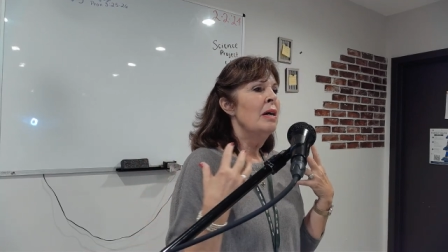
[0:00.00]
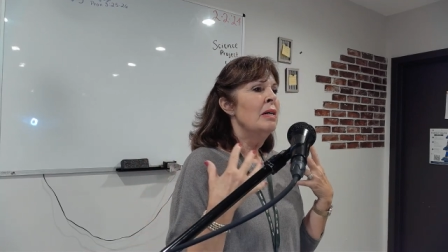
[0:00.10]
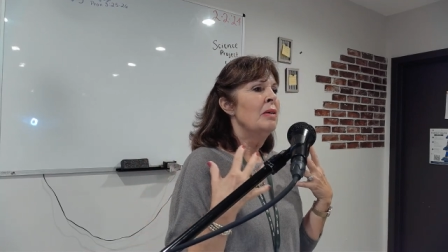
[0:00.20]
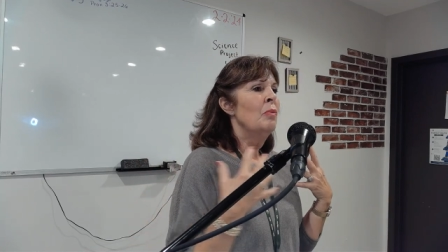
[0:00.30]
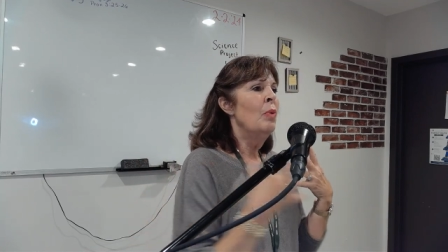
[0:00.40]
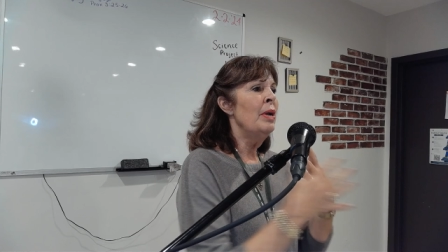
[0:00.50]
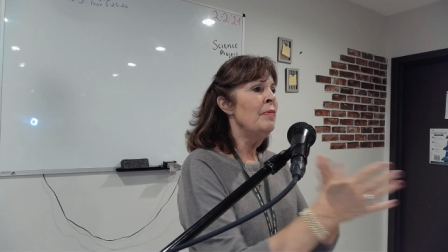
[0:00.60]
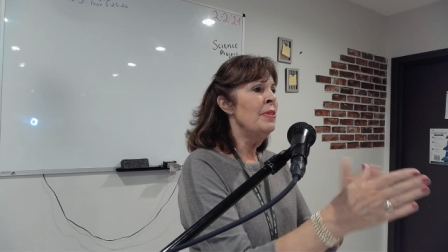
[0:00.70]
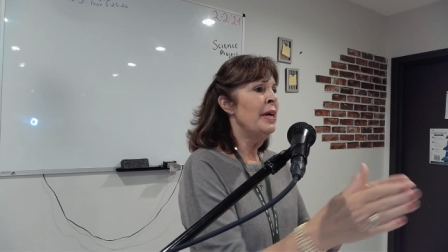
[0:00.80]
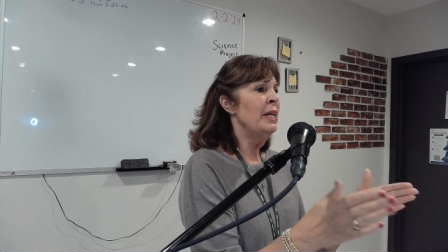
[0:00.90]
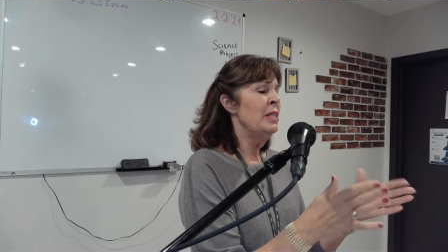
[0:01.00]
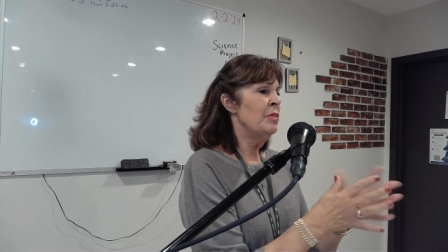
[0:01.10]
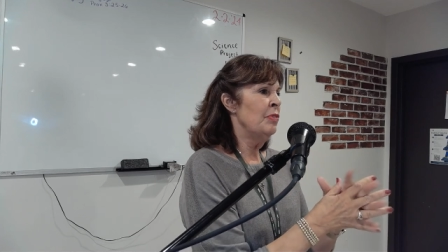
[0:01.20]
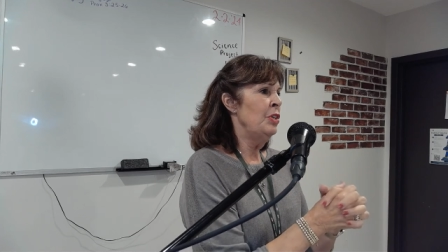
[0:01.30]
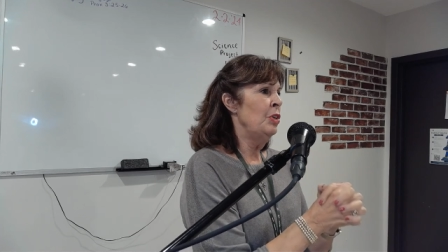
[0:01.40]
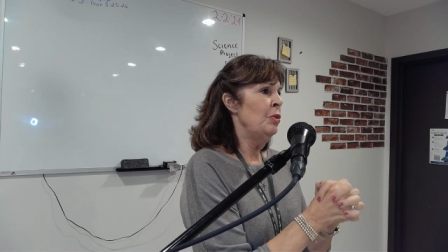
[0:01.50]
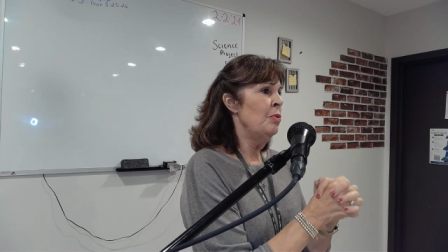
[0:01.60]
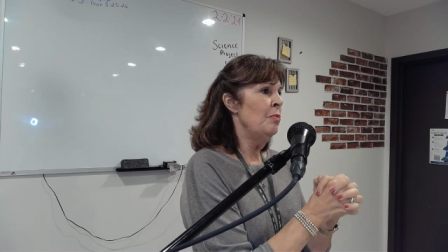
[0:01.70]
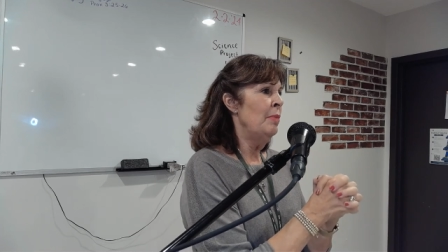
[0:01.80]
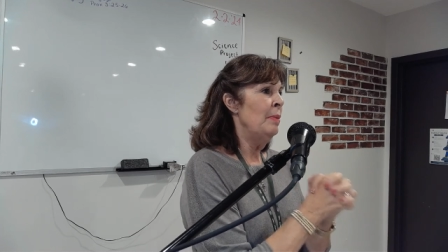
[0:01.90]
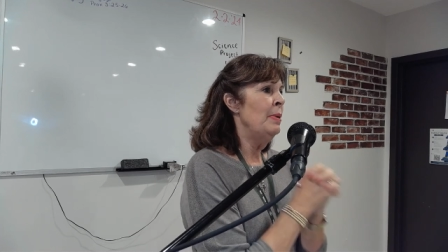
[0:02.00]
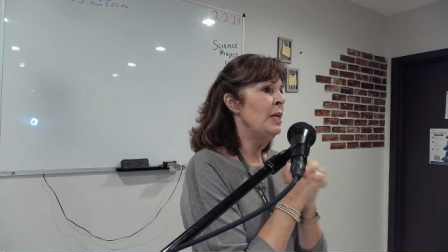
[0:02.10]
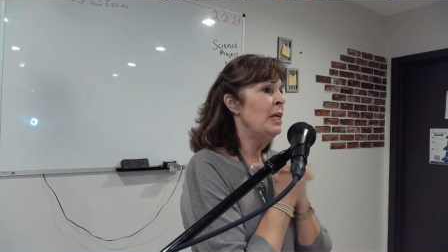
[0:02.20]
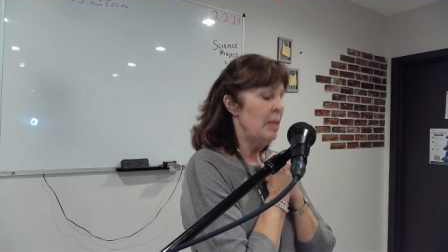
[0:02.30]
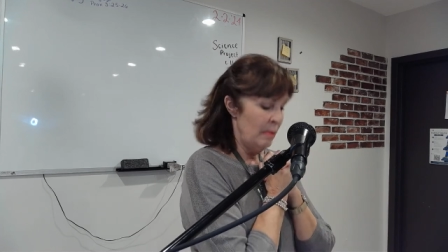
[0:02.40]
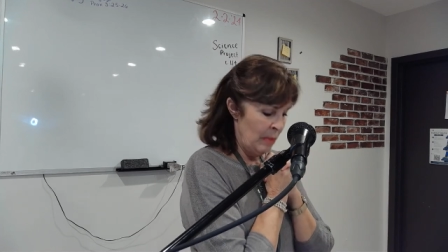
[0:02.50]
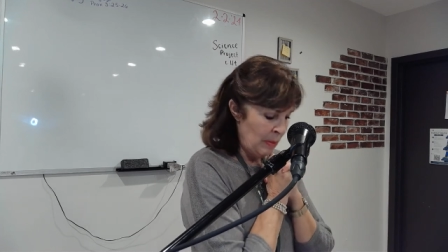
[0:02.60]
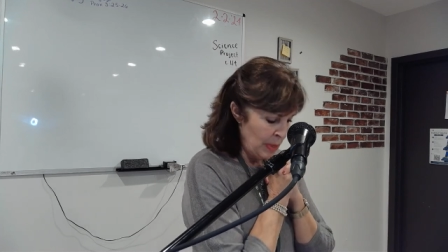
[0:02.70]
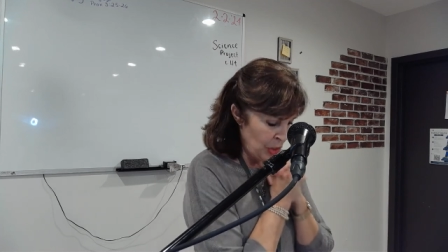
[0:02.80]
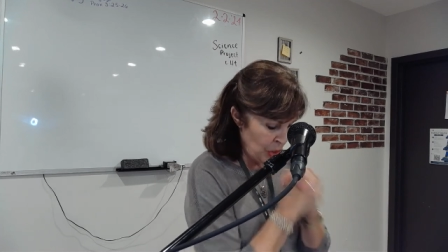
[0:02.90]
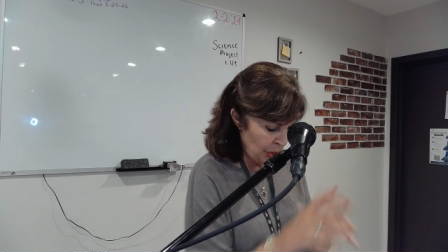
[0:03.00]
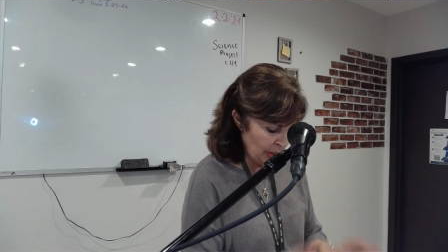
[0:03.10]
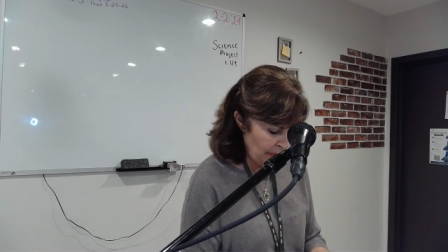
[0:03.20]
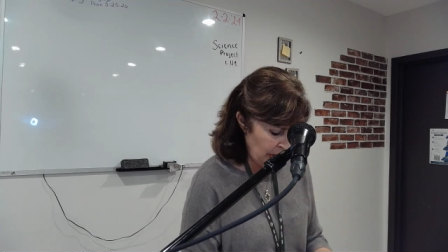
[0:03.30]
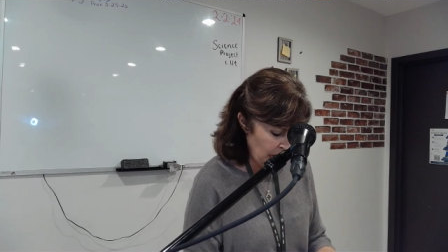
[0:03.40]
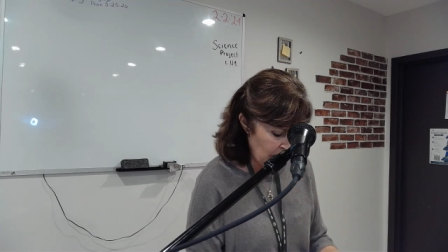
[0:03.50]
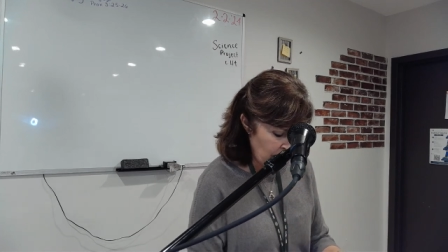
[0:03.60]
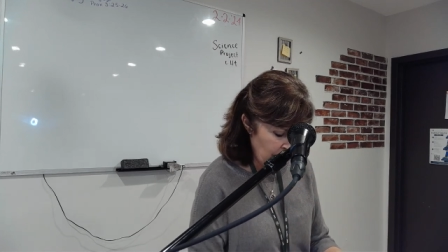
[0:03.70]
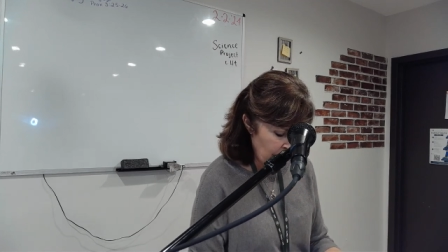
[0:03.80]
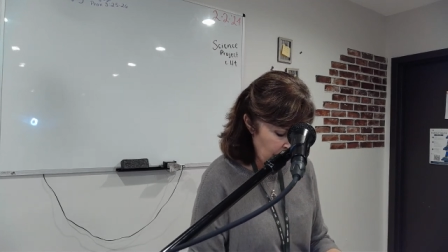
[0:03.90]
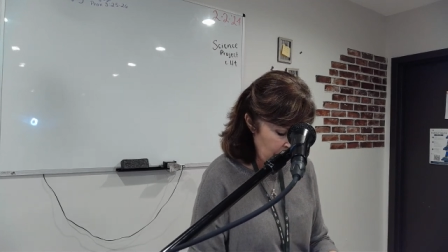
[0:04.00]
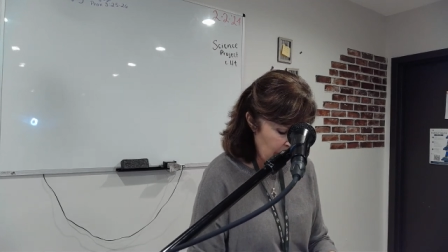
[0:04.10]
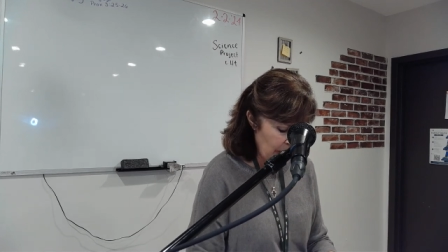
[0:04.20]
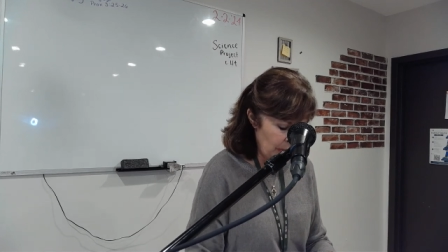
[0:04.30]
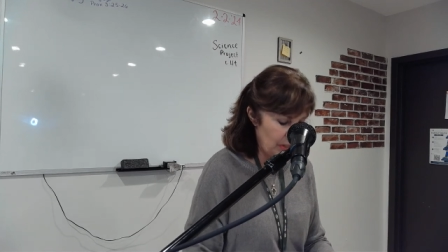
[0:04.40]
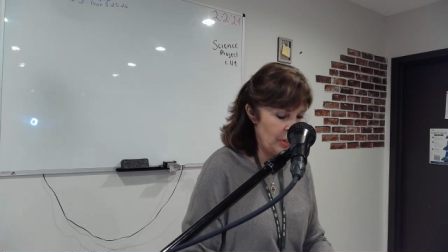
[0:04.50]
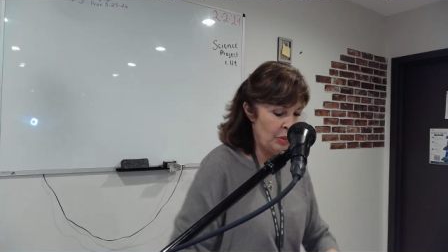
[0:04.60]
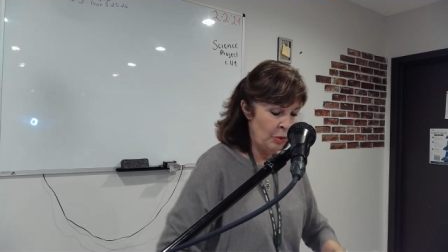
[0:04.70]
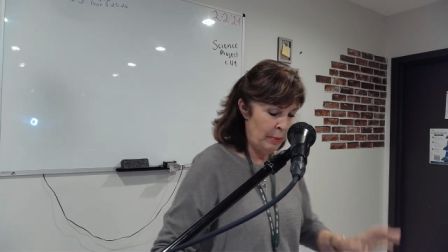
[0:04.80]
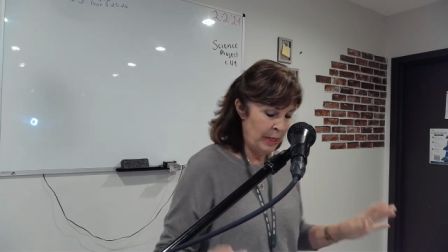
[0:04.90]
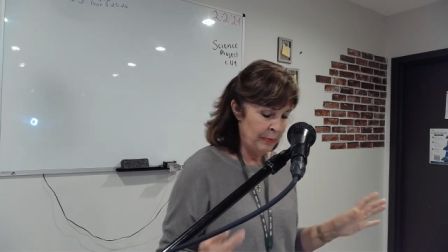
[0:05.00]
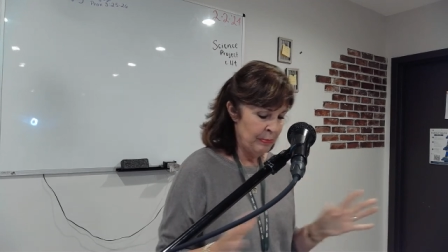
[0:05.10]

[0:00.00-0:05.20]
whatever that is for you, maybe, maybe it's just something that's very time consuming.